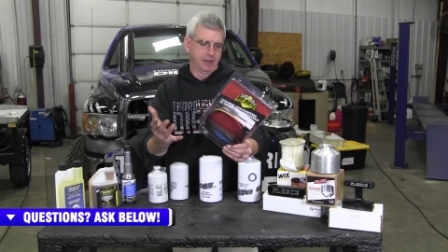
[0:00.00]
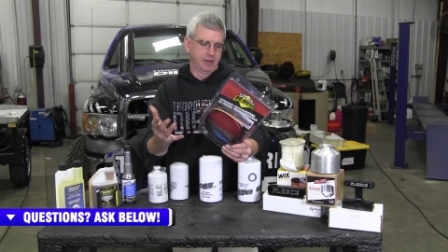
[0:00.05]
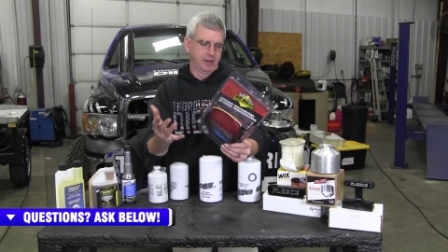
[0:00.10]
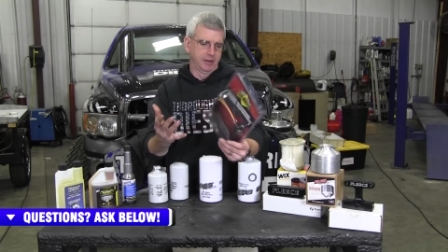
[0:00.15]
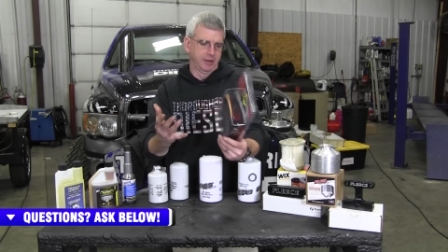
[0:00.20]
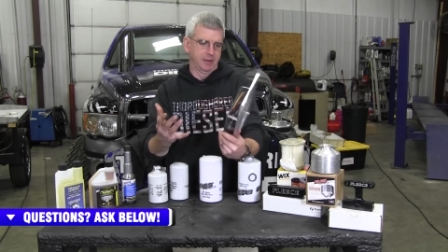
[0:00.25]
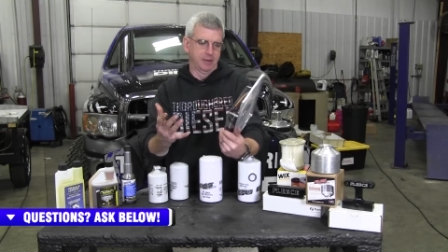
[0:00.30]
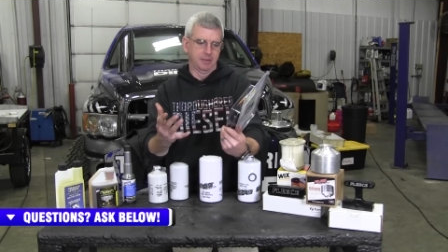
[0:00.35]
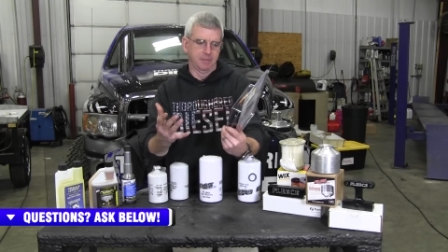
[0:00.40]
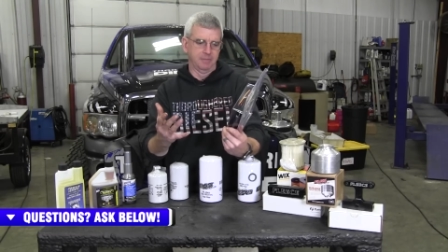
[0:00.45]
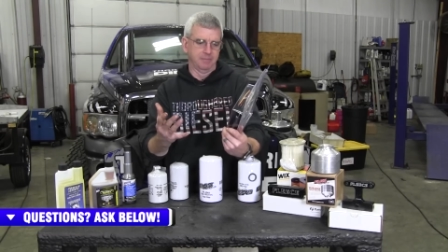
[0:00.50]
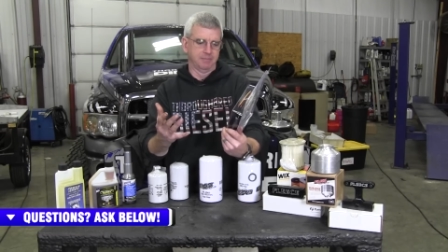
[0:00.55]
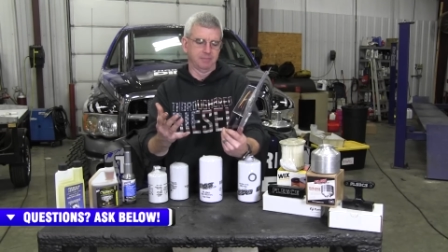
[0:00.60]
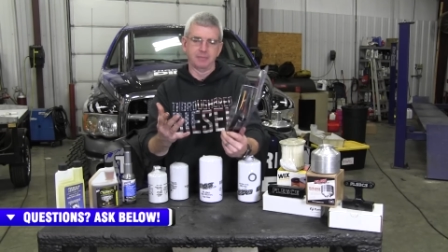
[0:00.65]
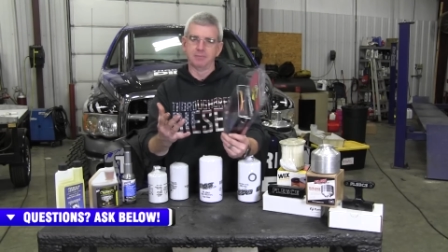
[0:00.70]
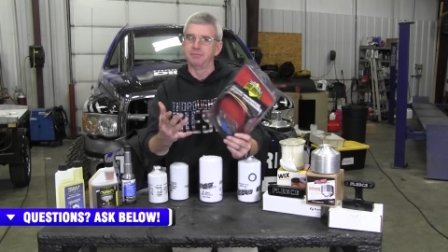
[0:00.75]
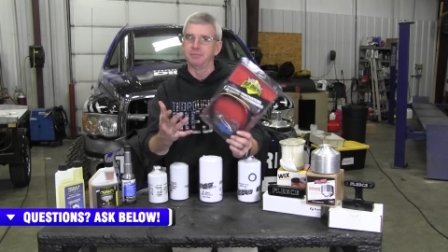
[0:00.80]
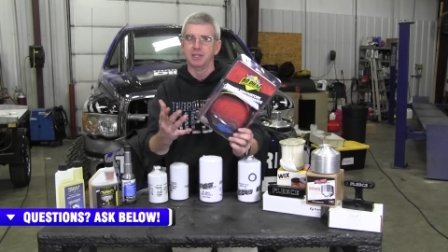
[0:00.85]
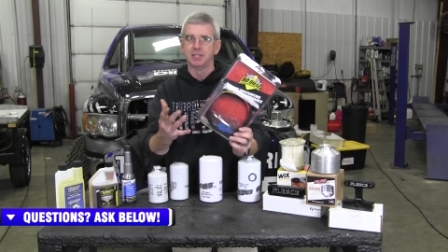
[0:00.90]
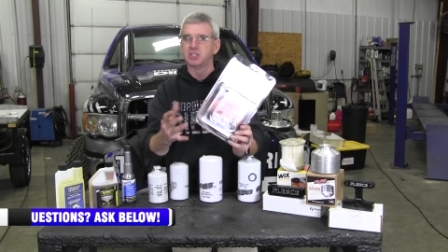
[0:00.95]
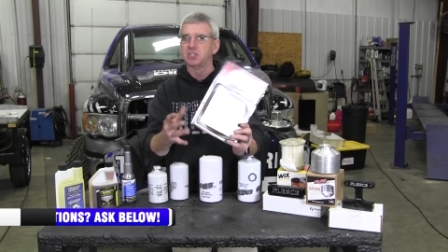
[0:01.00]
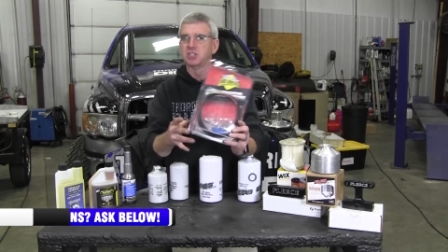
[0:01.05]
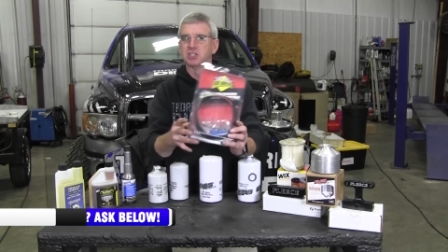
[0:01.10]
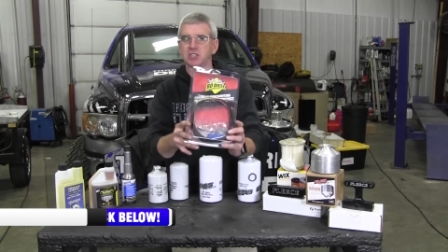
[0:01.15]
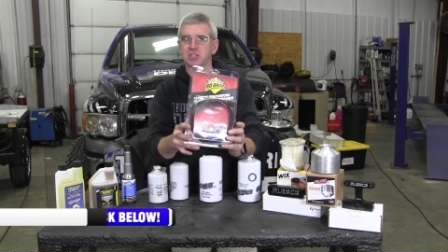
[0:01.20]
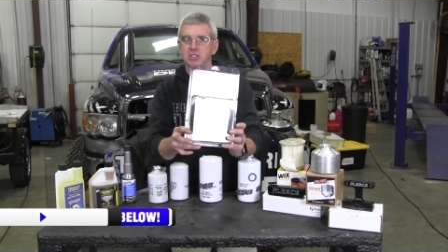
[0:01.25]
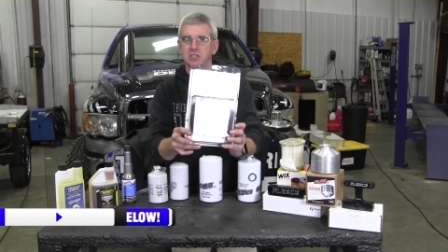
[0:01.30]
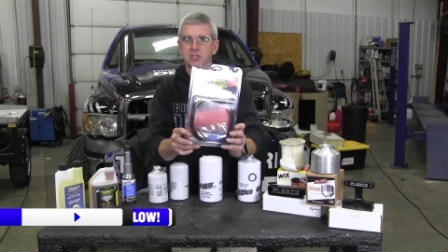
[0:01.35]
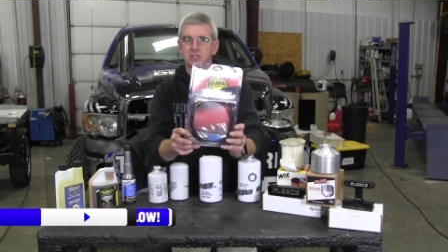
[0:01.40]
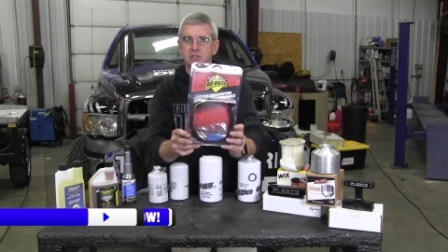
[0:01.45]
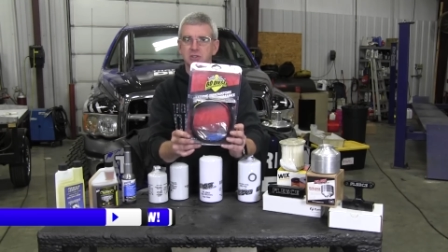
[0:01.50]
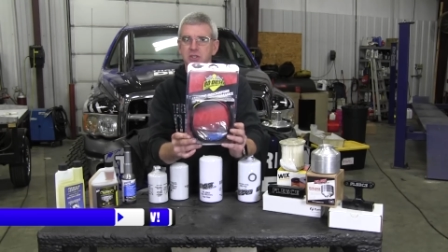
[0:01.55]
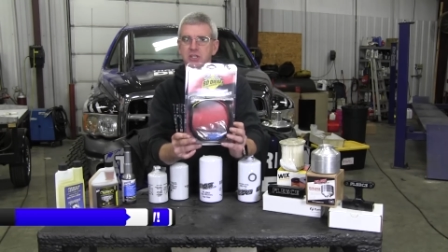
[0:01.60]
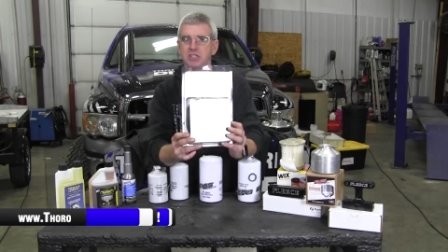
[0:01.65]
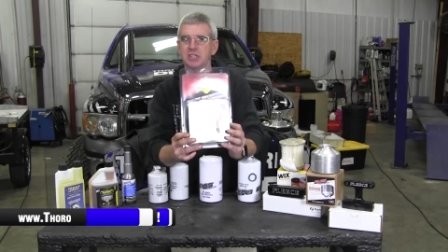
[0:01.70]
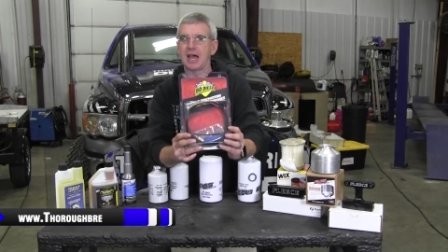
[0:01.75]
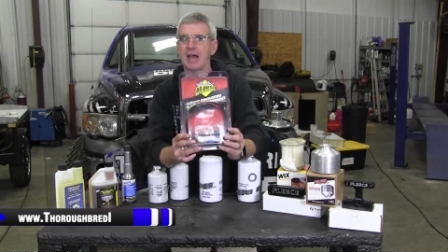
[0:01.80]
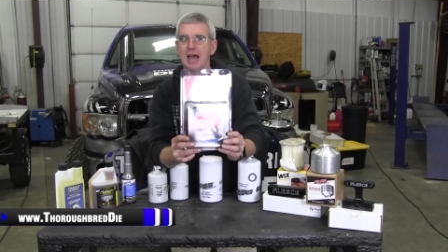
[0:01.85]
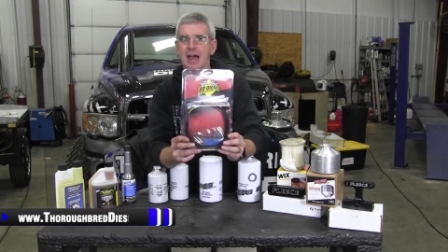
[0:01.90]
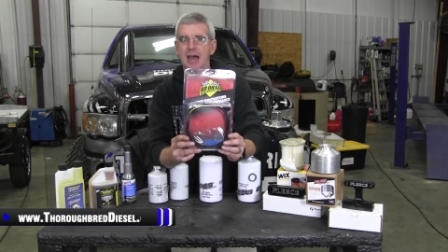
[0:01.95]
Um, this is
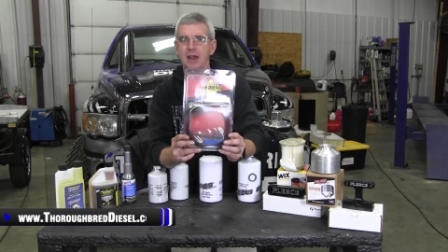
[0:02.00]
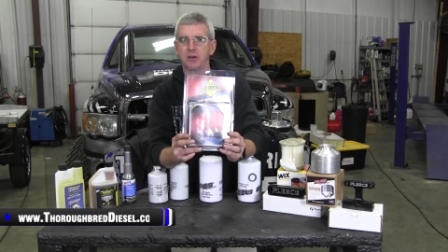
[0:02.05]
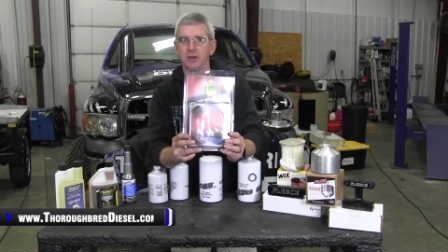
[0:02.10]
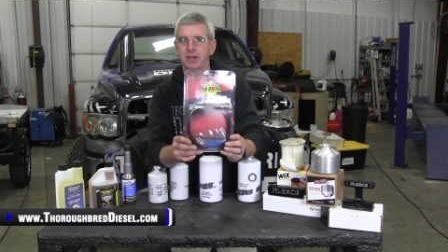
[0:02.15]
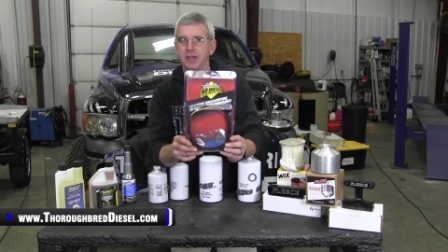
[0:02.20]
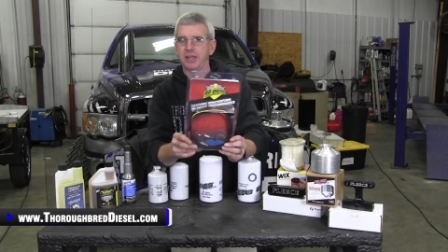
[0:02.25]
this high idle